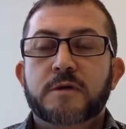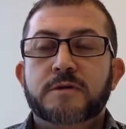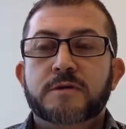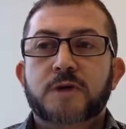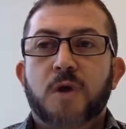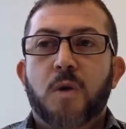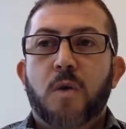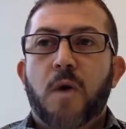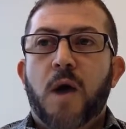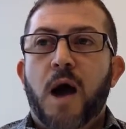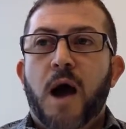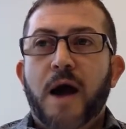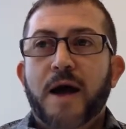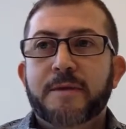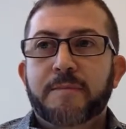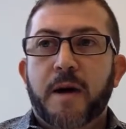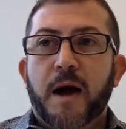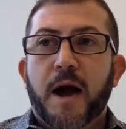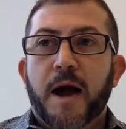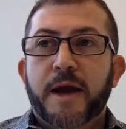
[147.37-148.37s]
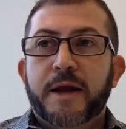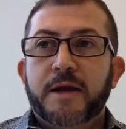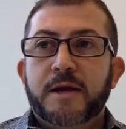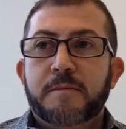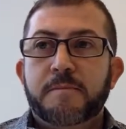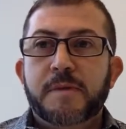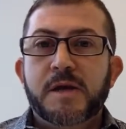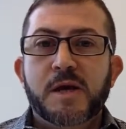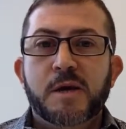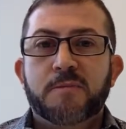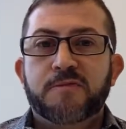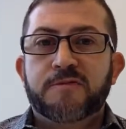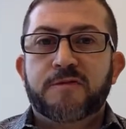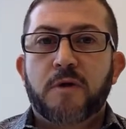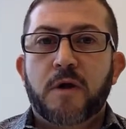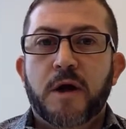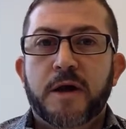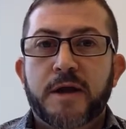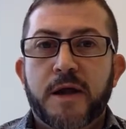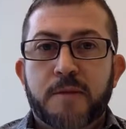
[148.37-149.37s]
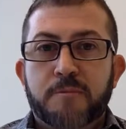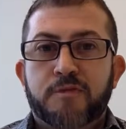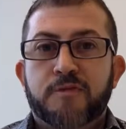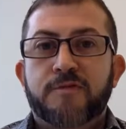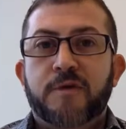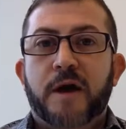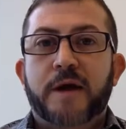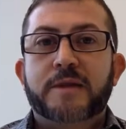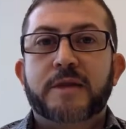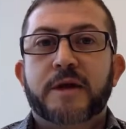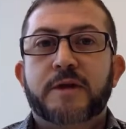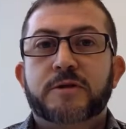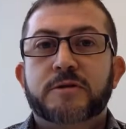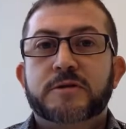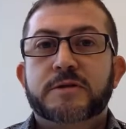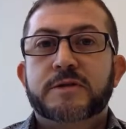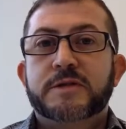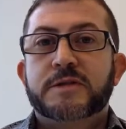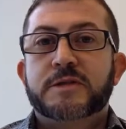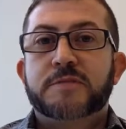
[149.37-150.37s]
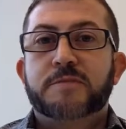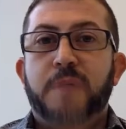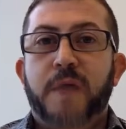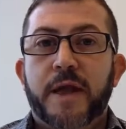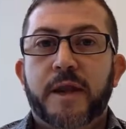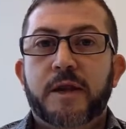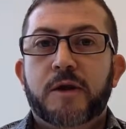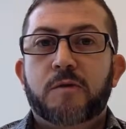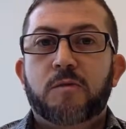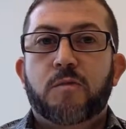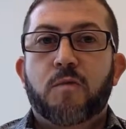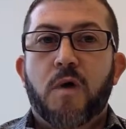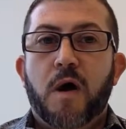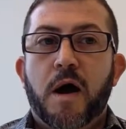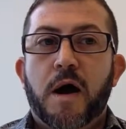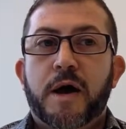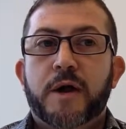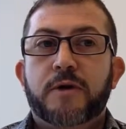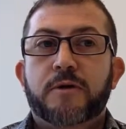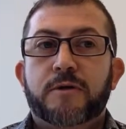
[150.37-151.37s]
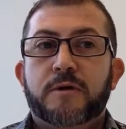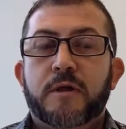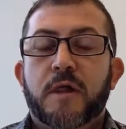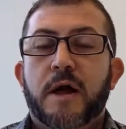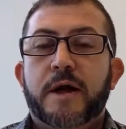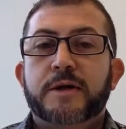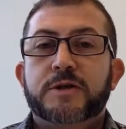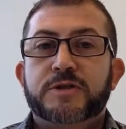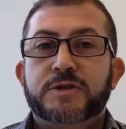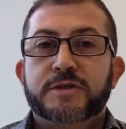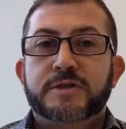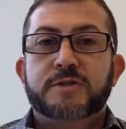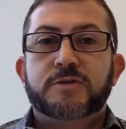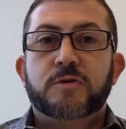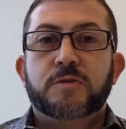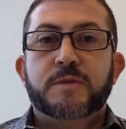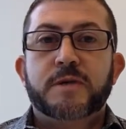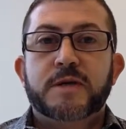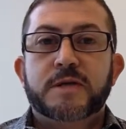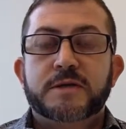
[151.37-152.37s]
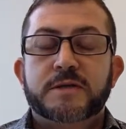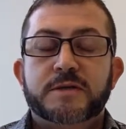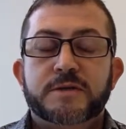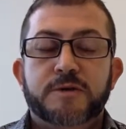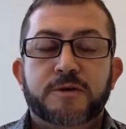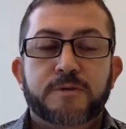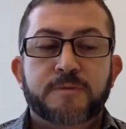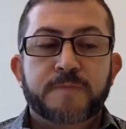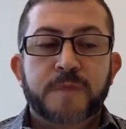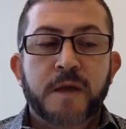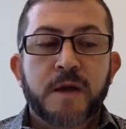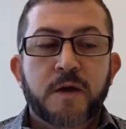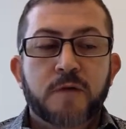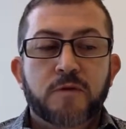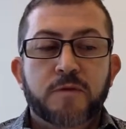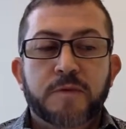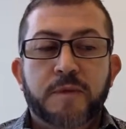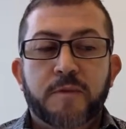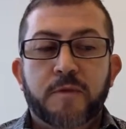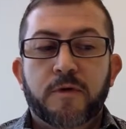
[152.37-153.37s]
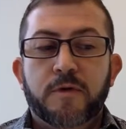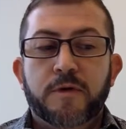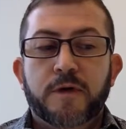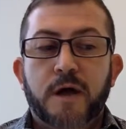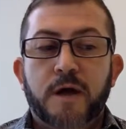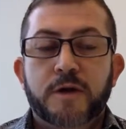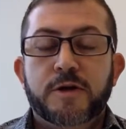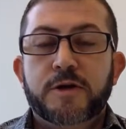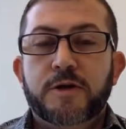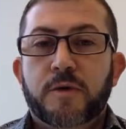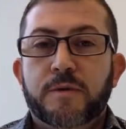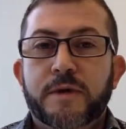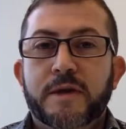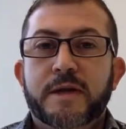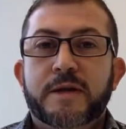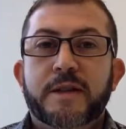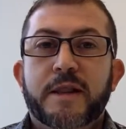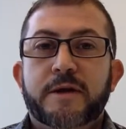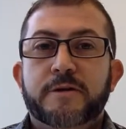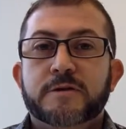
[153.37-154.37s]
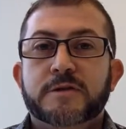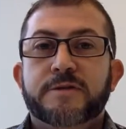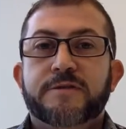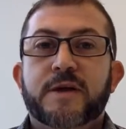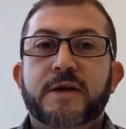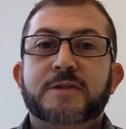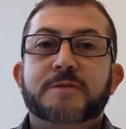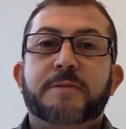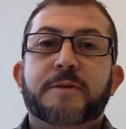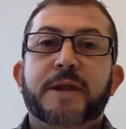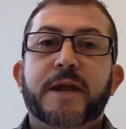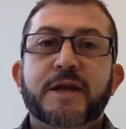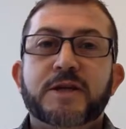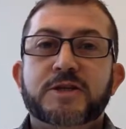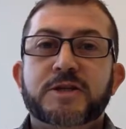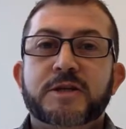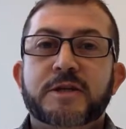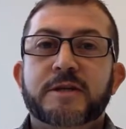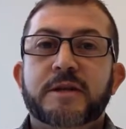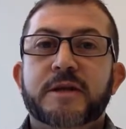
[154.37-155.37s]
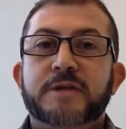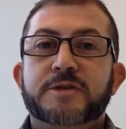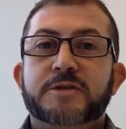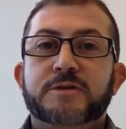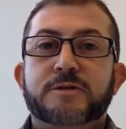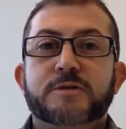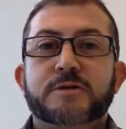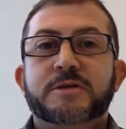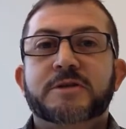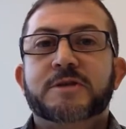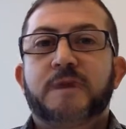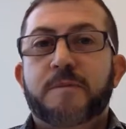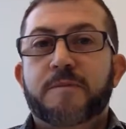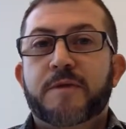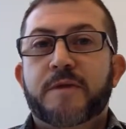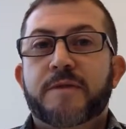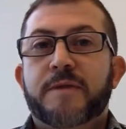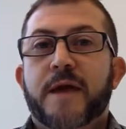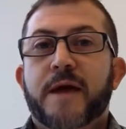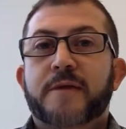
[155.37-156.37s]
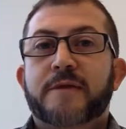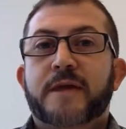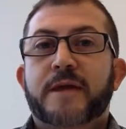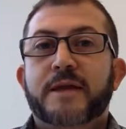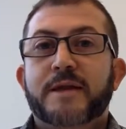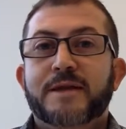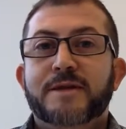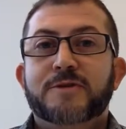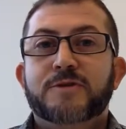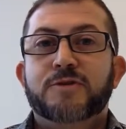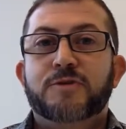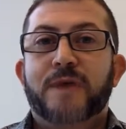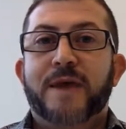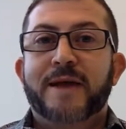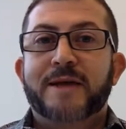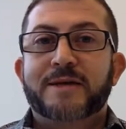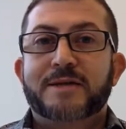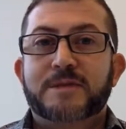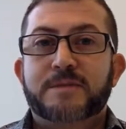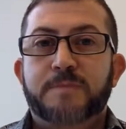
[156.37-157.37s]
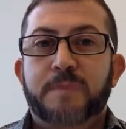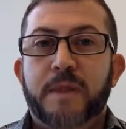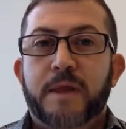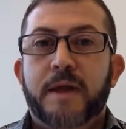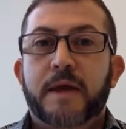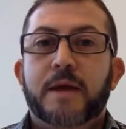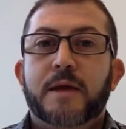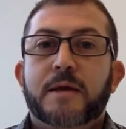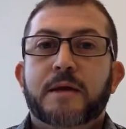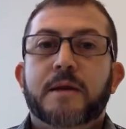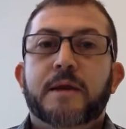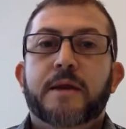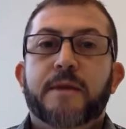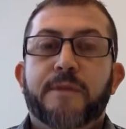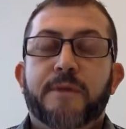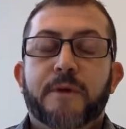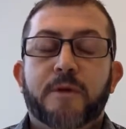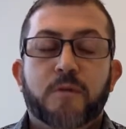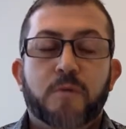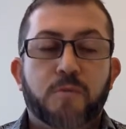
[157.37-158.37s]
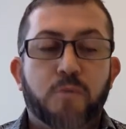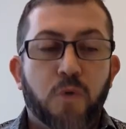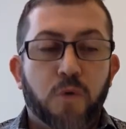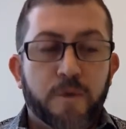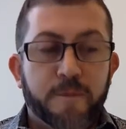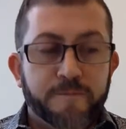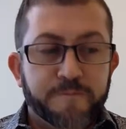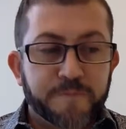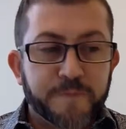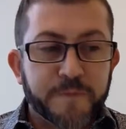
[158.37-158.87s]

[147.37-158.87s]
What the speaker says: don't hide behind it. Be upfront and provide letters explaining why your client should still be considered. Remember, you don't need letters of explanation unless there's something that they need to explain in their report.